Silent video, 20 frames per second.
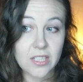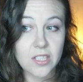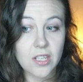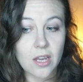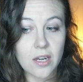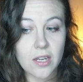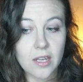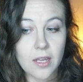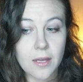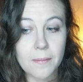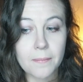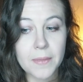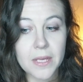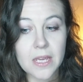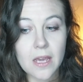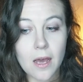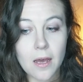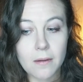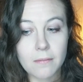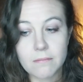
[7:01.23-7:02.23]
it's going to
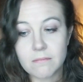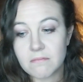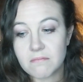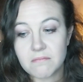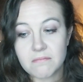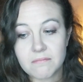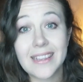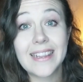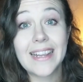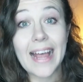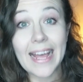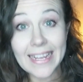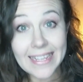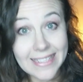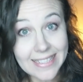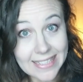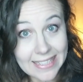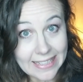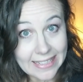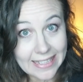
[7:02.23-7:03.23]
become
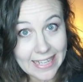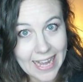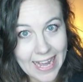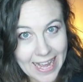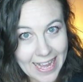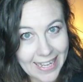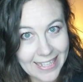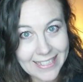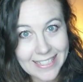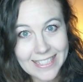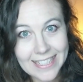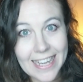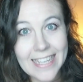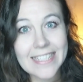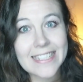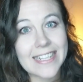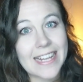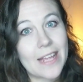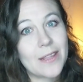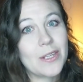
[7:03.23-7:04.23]
lazy and
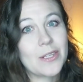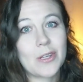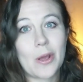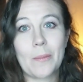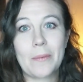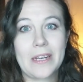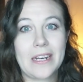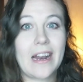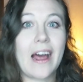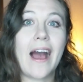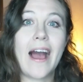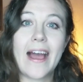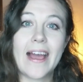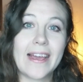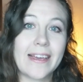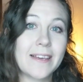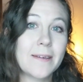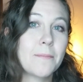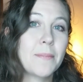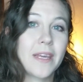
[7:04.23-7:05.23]
just let the dominant
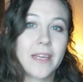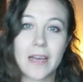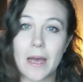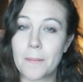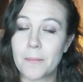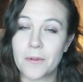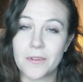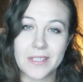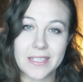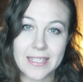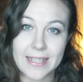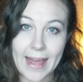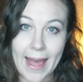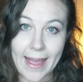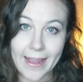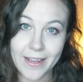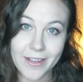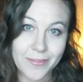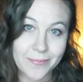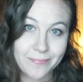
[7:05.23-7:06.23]
eye pick up all the
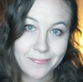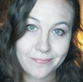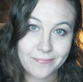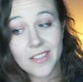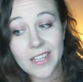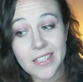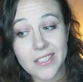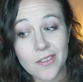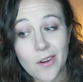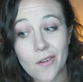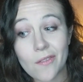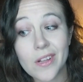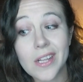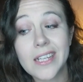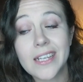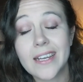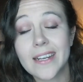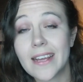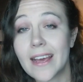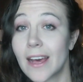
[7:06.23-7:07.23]
slack. So that's not
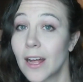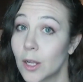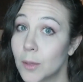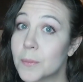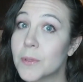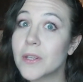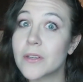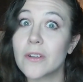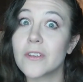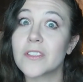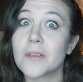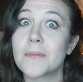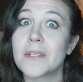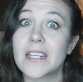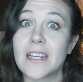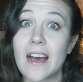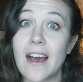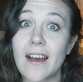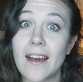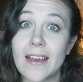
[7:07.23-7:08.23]
really going to help your
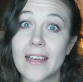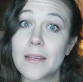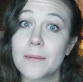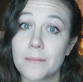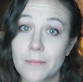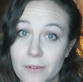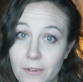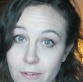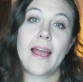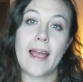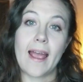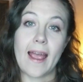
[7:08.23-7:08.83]
non-dominant eye improve.